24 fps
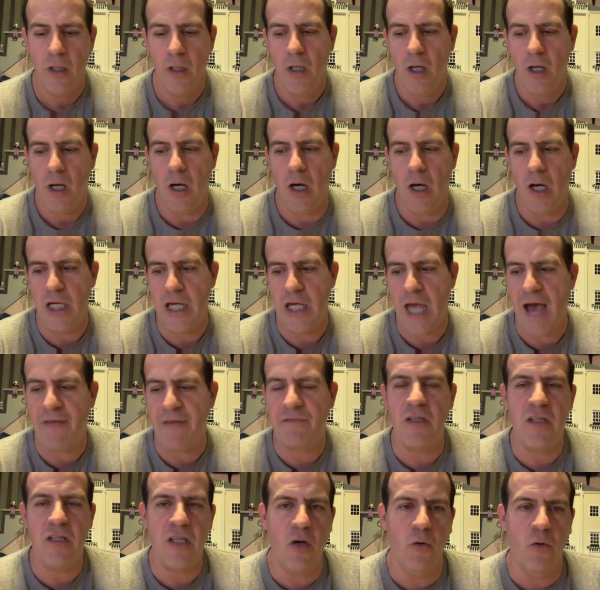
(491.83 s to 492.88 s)
You have
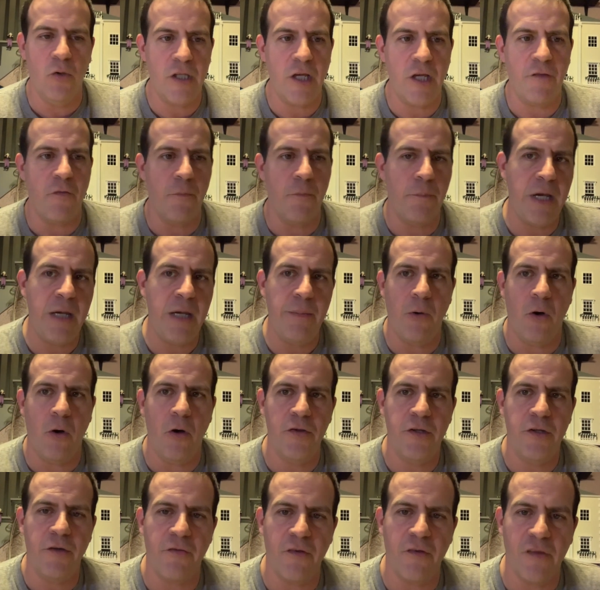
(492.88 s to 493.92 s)
to deal with different people on
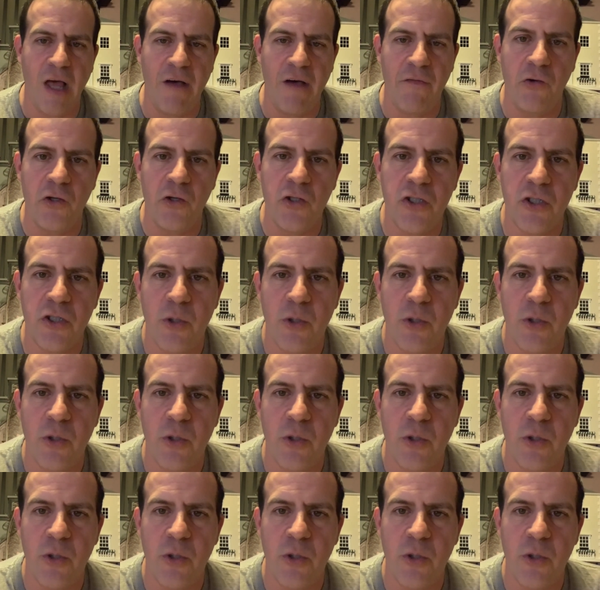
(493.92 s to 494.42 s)
different levels.